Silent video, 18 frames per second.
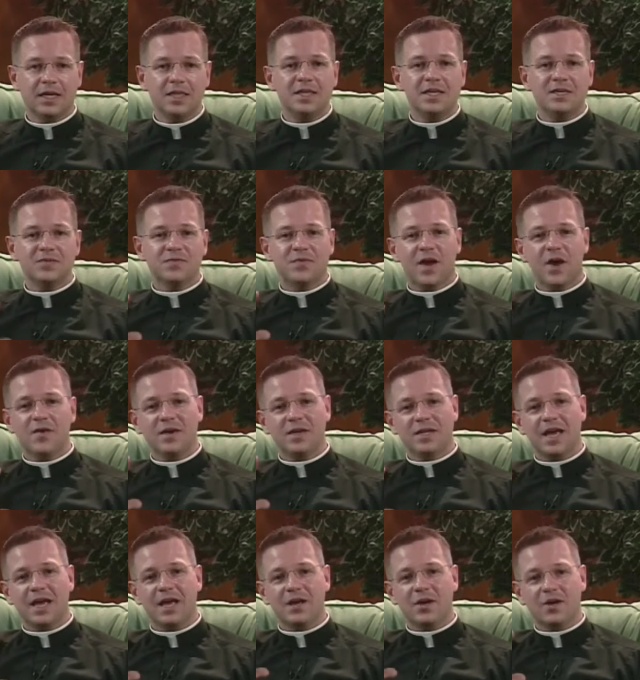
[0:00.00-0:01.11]
This very
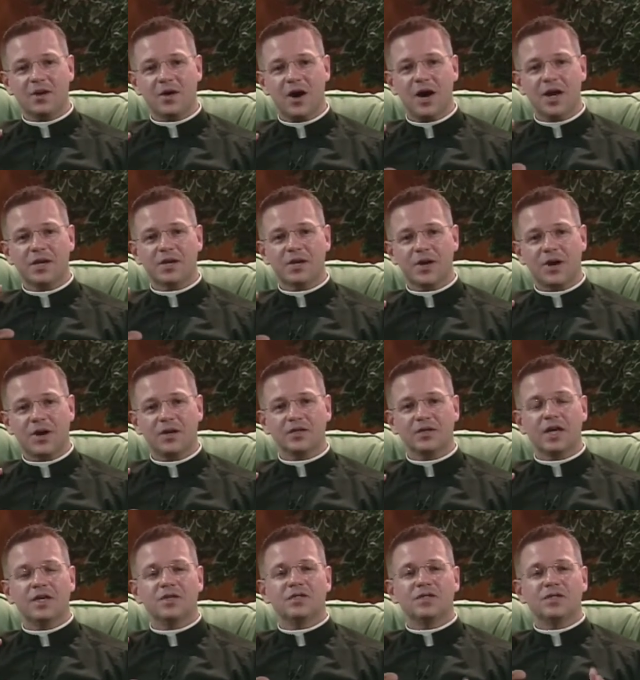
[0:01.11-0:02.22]
day, God
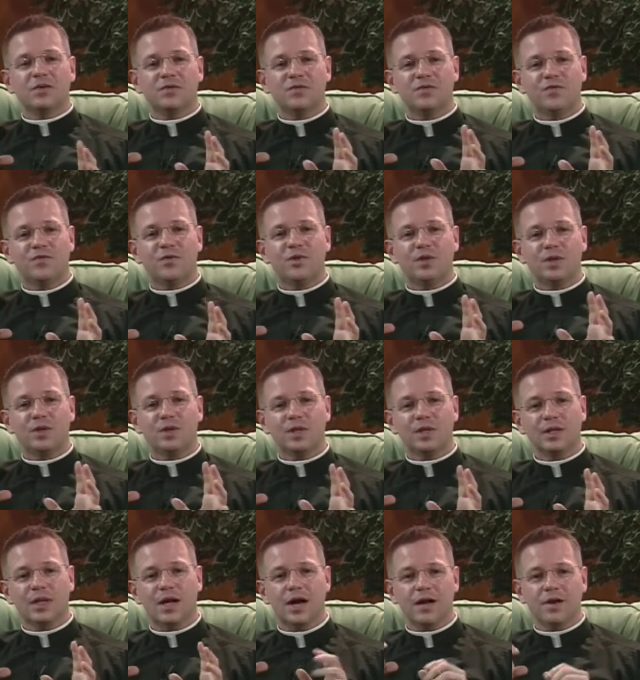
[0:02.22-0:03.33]
calls us to full
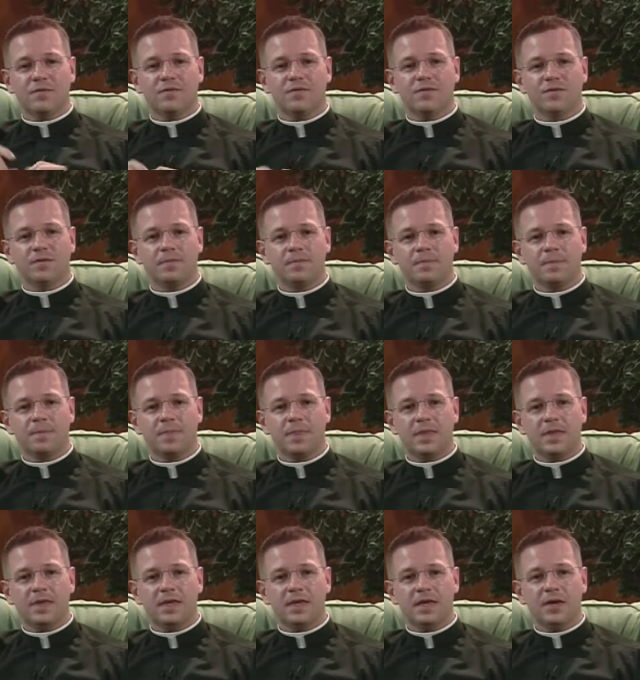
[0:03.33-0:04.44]
life
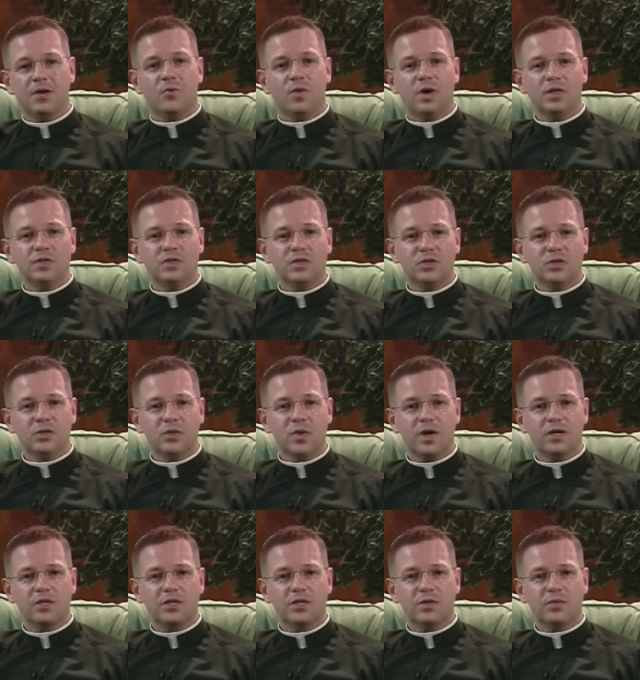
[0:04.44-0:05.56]
in one
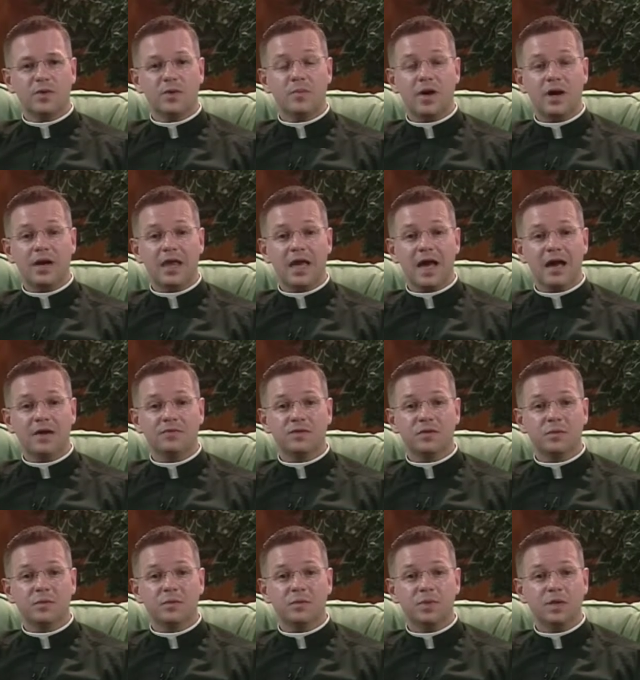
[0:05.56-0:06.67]
situation, we might have
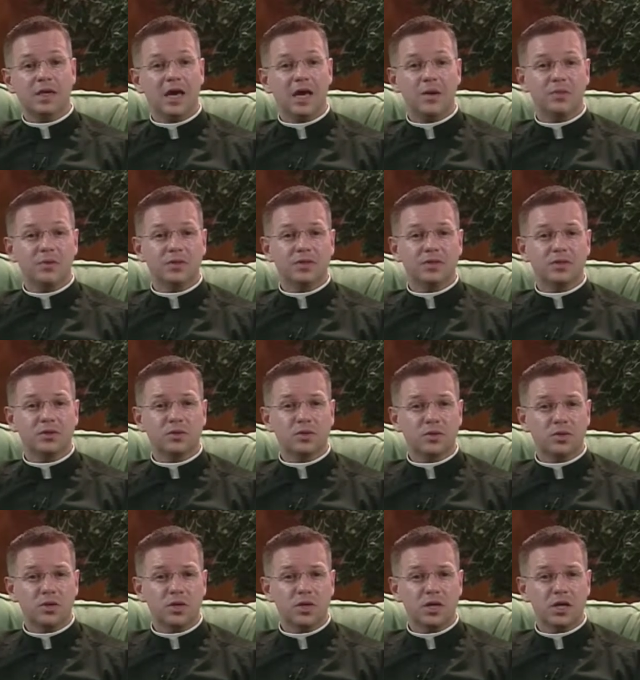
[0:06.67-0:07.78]
to be able to
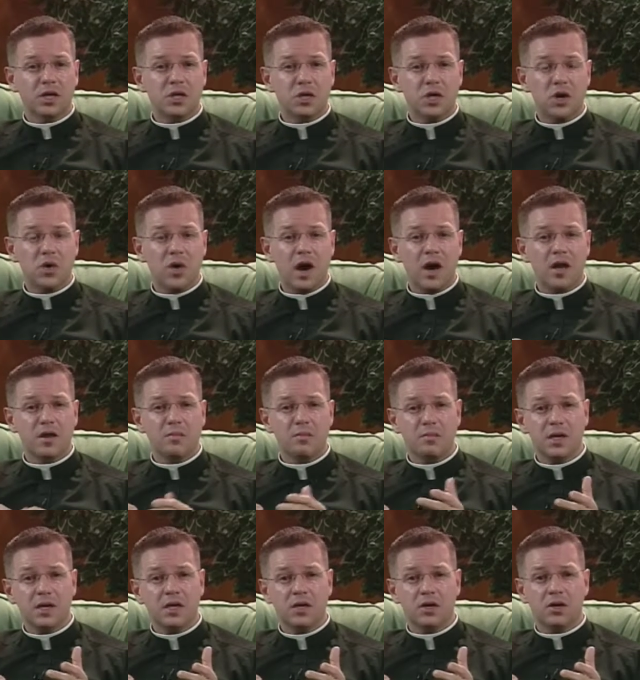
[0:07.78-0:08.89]
learn and know how to
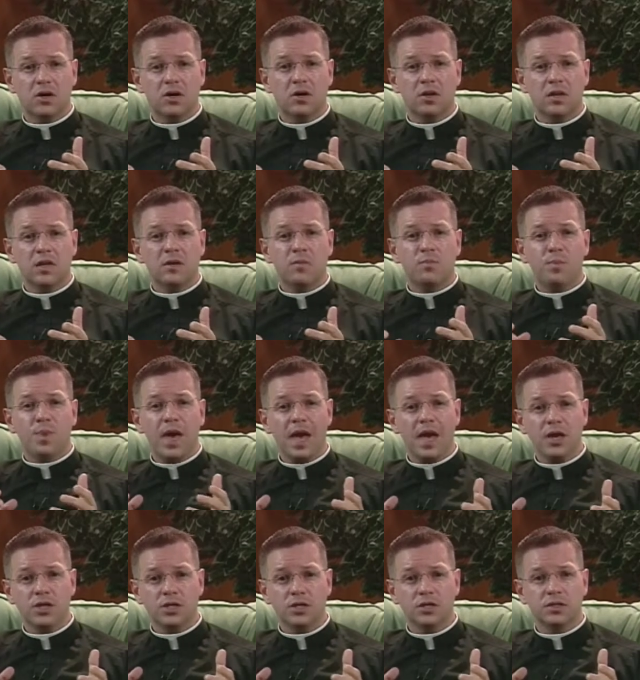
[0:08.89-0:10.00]
mingle
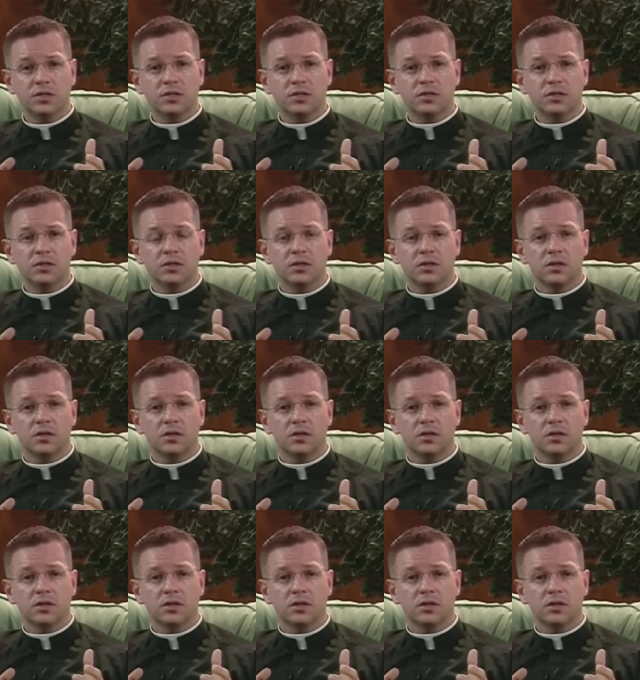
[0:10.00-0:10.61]
patience